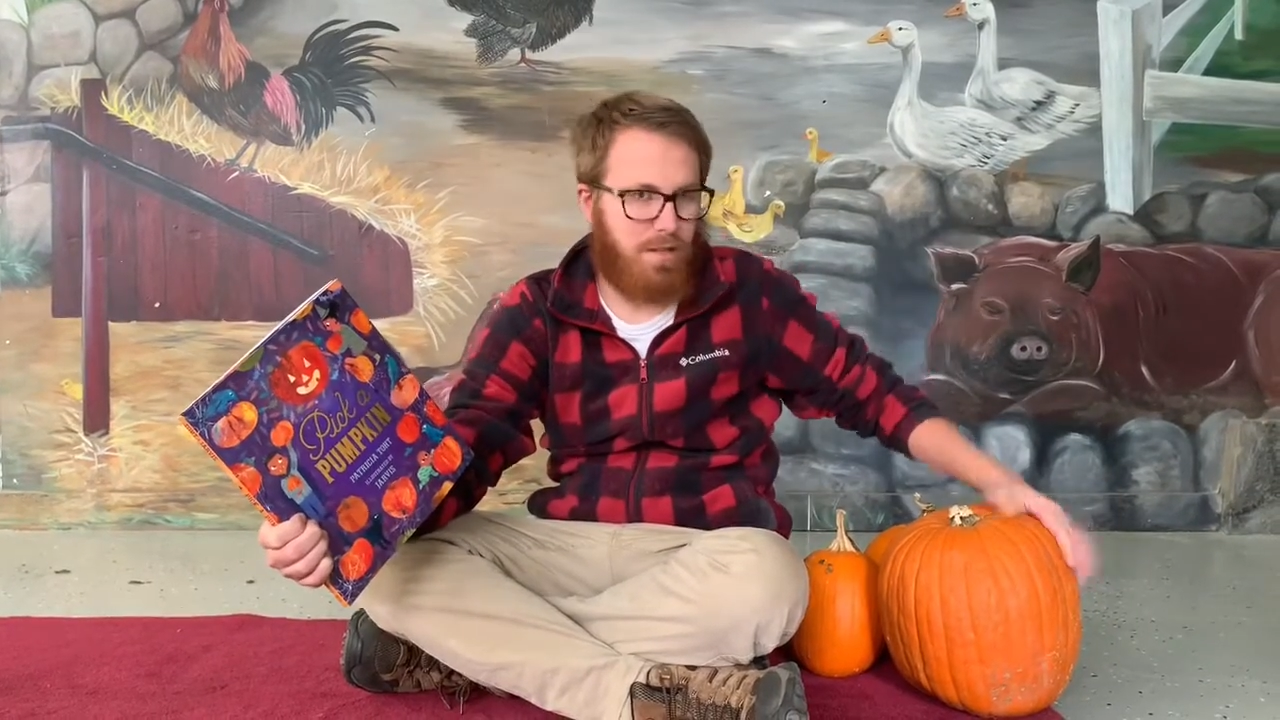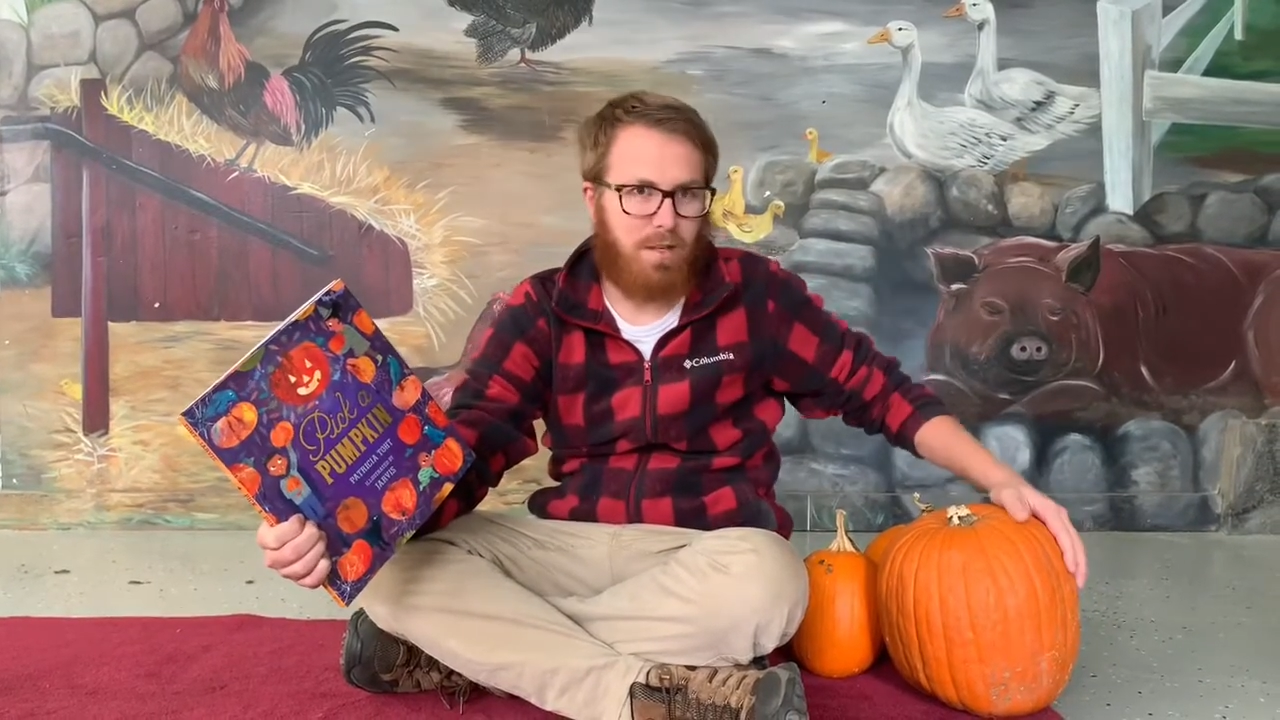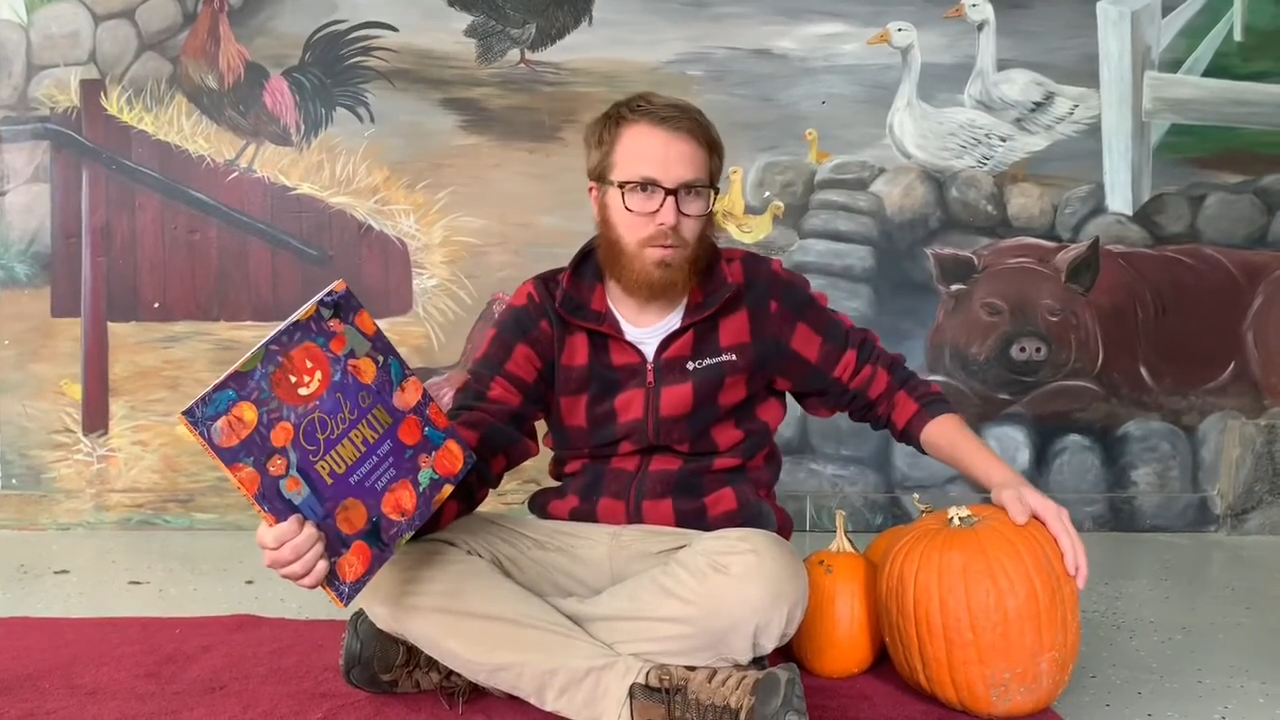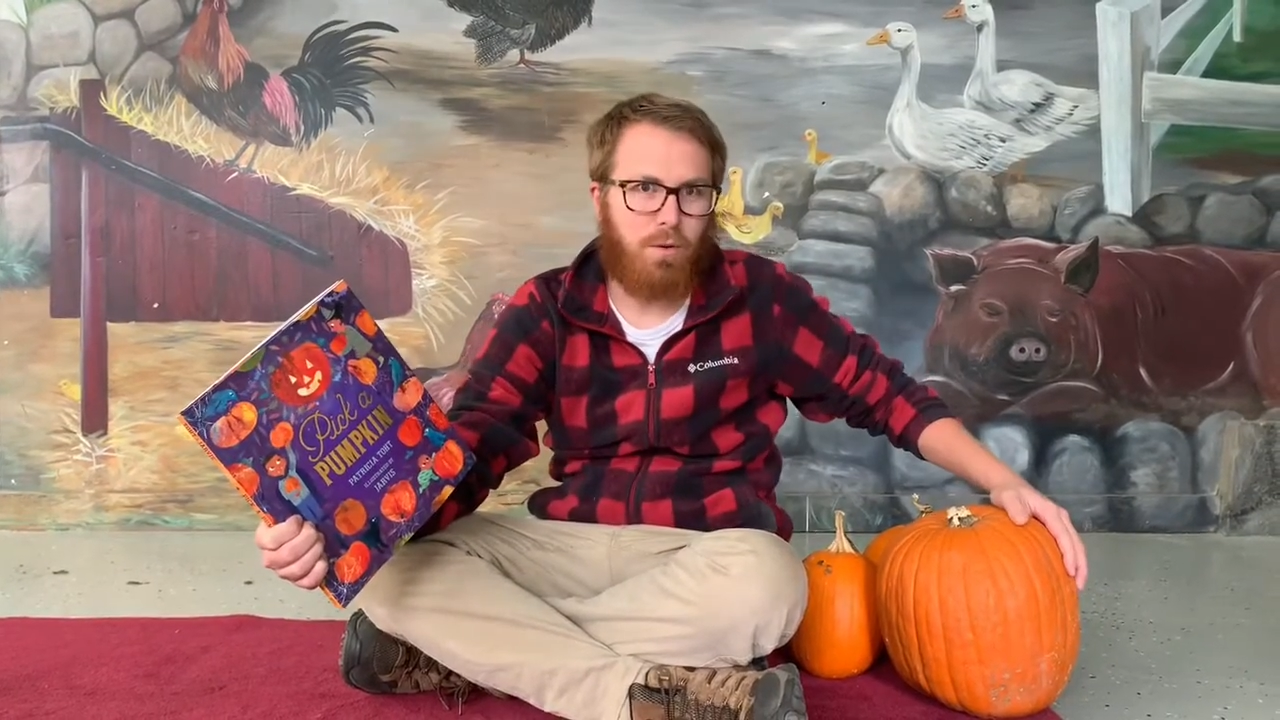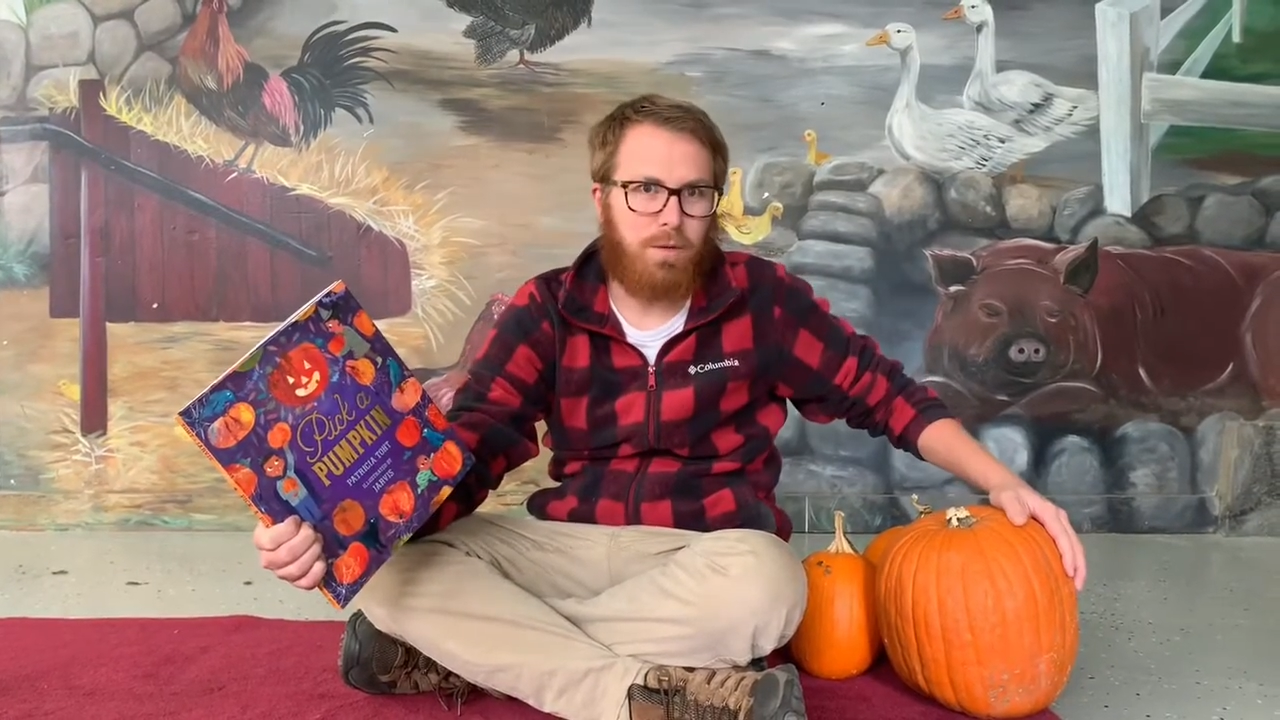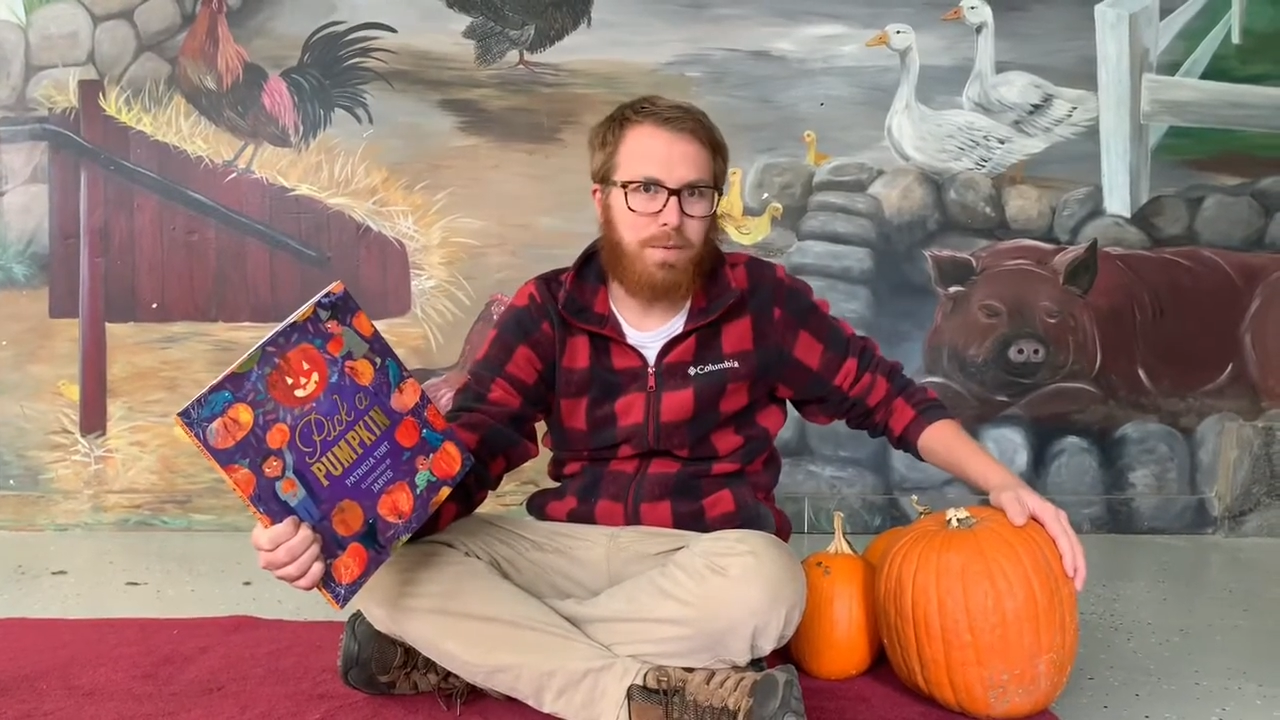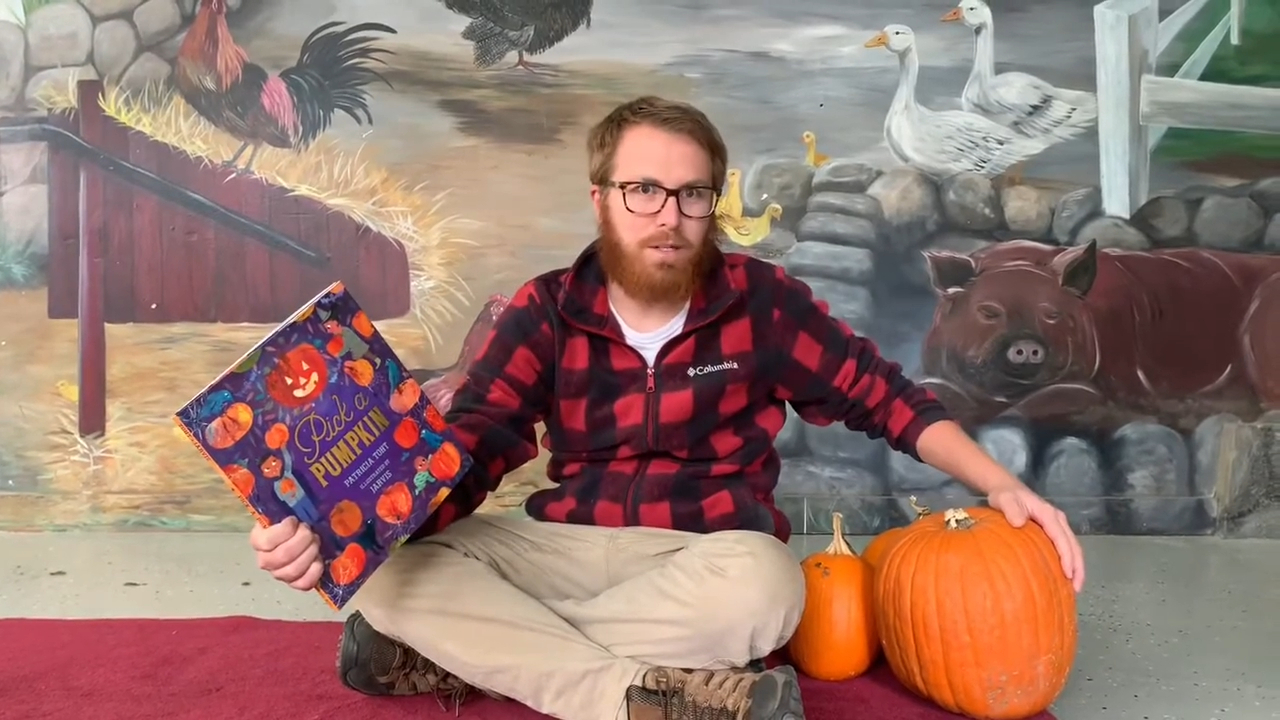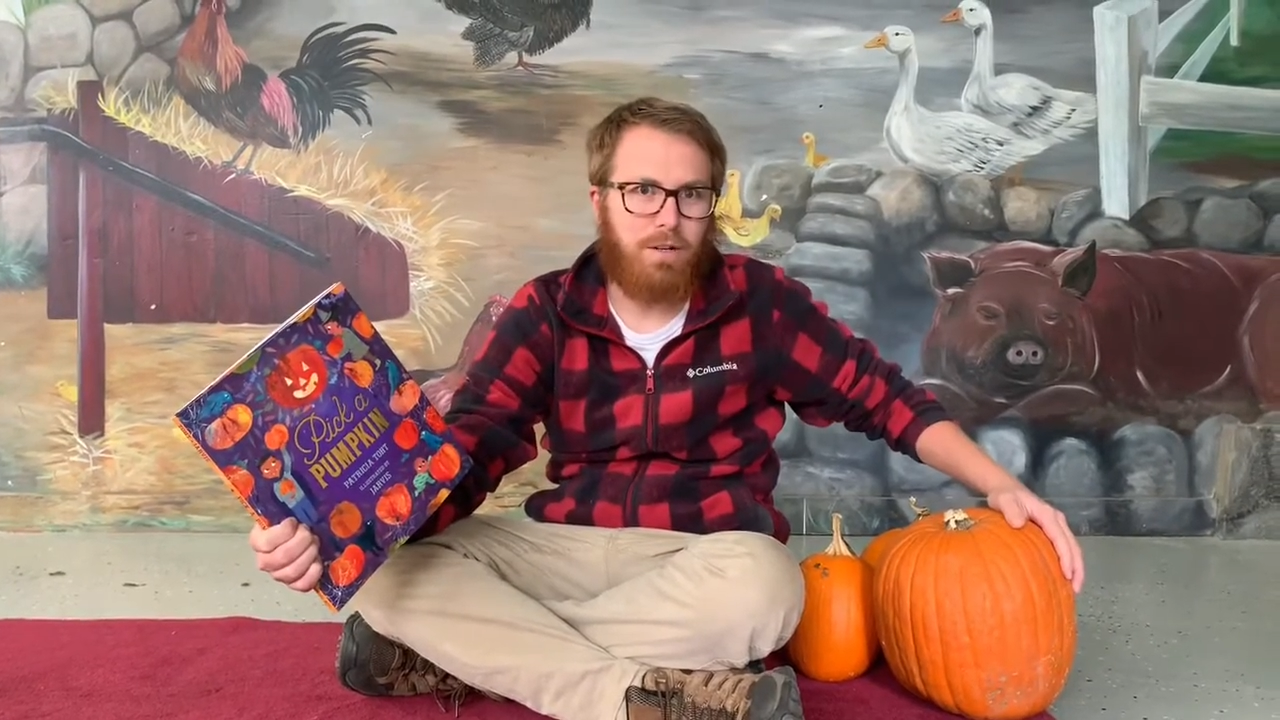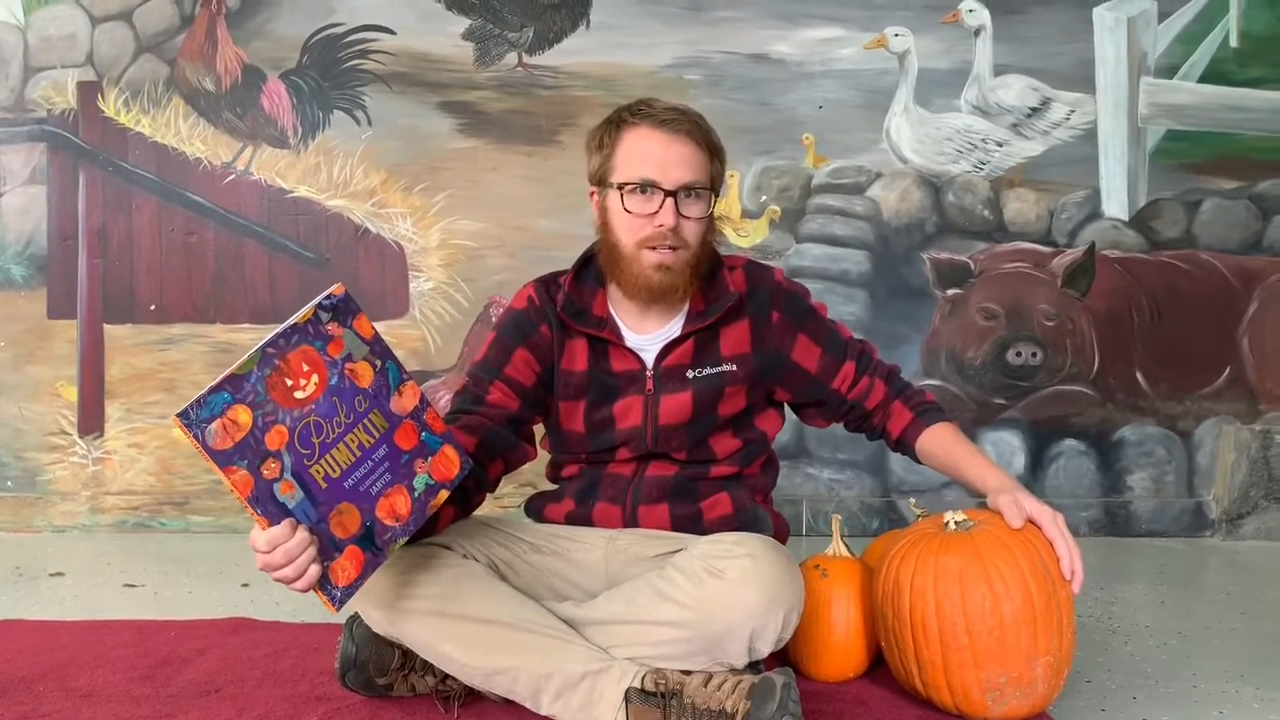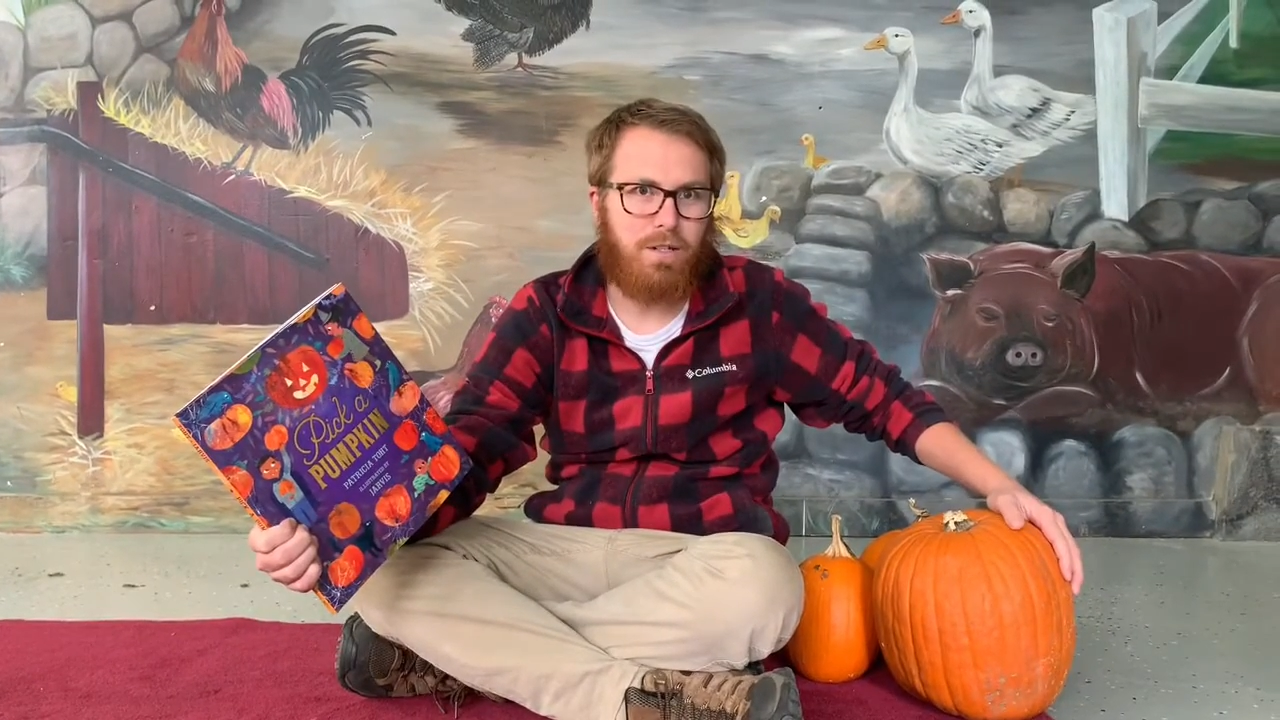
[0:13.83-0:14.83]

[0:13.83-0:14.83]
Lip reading: we're going to be trying